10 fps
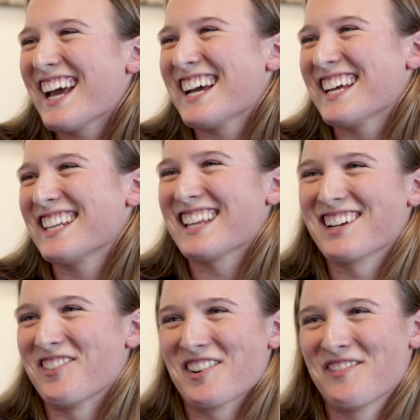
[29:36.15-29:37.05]
And
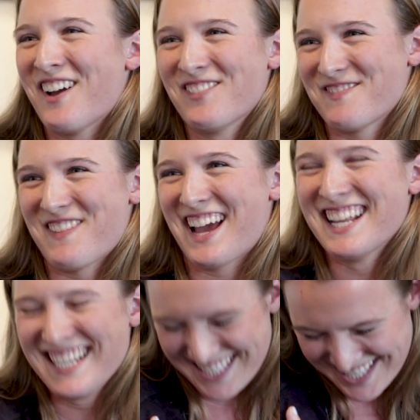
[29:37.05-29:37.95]
like one of them was
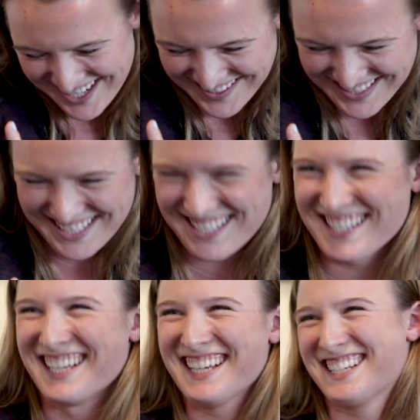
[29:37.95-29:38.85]
Maddie, so it's just
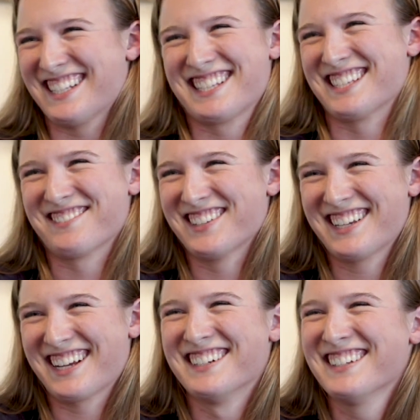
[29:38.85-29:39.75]
like it doesn't really
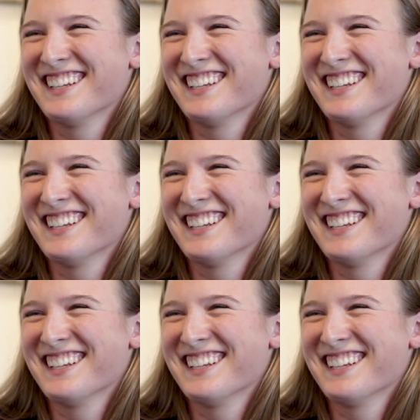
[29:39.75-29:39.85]
count.